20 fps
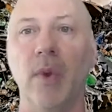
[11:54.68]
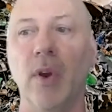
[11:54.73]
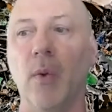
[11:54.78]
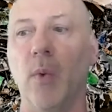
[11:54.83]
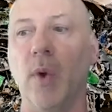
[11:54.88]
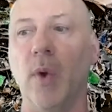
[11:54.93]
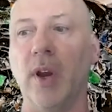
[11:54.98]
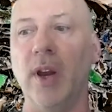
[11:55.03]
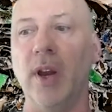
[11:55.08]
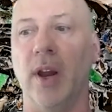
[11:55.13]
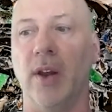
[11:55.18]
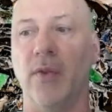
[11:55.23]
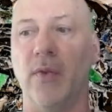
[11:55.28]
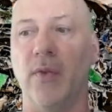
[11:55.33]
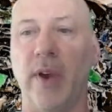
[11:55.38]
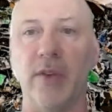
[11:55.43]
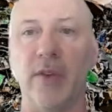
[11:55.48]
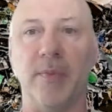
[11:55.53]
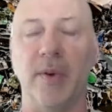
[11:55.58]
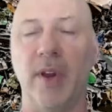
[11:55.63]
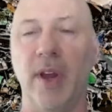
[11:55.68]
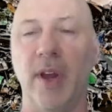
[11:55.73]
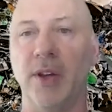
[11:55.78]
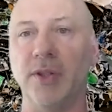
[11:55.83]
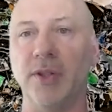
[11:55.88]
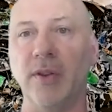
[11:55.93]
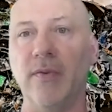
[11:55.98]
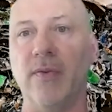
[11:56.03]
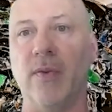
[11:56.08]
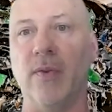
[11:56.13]
working on
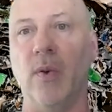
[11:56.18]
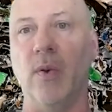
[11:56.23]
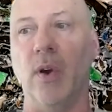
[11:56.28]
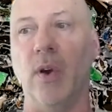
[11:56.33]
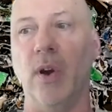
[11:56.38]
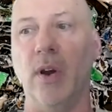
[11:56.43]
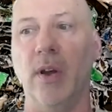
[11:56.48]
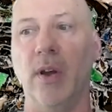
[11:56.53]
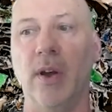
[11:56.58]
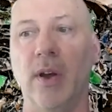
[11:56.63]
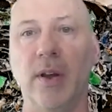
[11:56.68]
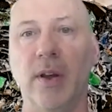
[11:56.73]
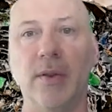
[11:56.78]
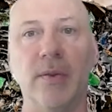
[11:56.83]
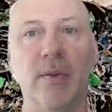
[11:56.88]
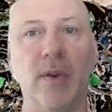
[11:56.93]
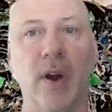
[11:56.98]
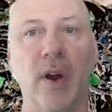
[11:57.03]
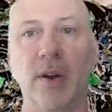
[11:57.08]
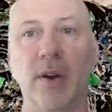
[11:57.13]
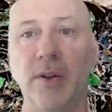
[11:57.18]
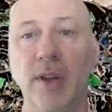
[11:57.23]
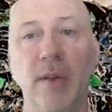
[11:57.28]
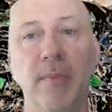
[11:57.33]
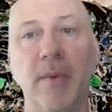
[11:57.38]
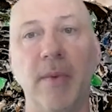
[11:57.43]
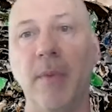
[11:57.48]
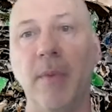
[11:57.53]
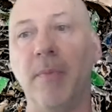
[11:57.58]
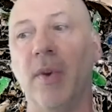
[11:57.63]
transportation for our
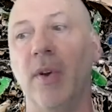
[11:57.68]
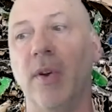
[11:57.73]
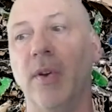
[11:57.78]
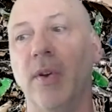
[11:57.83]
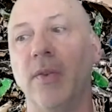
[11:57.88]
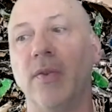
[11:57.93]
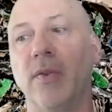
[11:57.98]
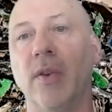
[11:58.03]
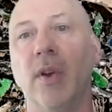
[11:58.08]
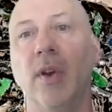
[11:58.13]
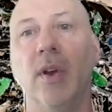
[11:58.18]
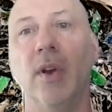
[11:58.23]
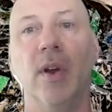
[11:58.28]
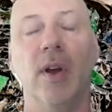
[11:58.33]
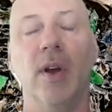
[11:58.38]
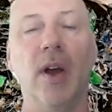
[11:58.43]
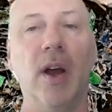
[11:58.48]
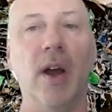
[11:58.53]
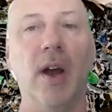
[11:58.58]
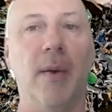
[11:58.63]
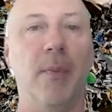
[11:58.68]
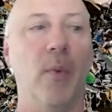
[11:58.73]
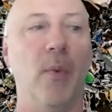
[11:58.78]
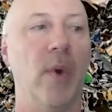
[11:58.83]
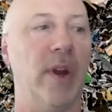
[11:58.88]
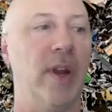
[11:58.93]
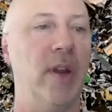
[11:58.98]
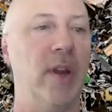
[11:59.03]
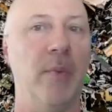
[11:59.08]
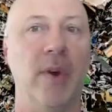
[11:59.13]
team members,
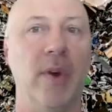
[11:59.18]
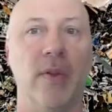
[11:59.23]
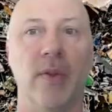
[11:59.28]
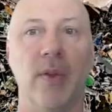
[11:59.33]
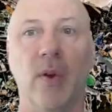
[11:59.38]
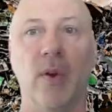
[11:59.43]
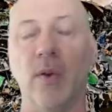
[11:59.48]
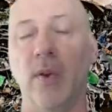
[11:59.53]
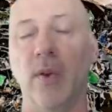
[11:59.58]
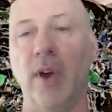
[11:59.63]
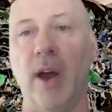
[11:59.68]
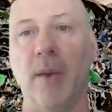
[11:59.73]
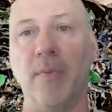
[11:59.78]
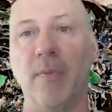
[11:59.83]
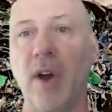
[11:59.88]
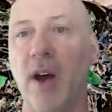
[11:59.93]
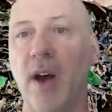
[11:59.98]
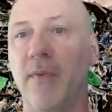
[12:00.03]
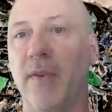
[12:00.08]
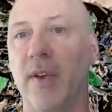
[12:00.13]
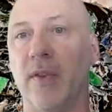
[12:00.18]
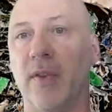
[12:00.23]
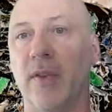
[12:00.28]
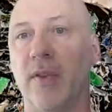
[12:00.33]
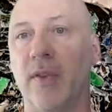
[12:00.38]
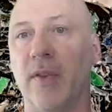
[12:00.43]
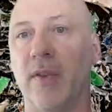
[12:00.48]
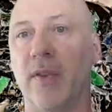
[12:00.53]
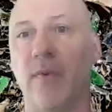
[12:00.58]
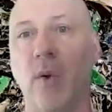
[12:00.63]
working with local nonprofits
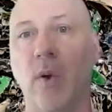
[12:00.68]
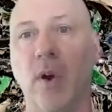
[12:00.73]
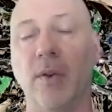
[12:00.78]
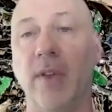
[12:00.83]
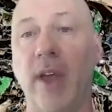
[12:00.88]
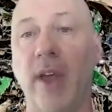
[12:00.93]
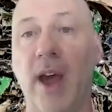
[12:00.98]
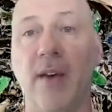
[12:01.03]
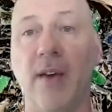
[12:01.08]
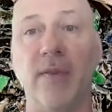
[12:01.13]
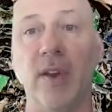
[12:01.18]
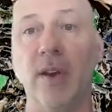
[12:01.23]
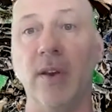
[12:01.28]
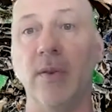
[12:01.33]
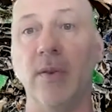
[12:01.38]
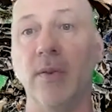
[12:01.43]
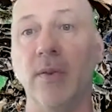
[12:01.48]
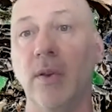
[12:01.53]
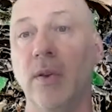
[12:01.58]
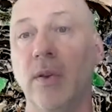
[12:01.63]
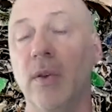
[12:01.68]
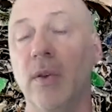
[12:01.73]
for staffing.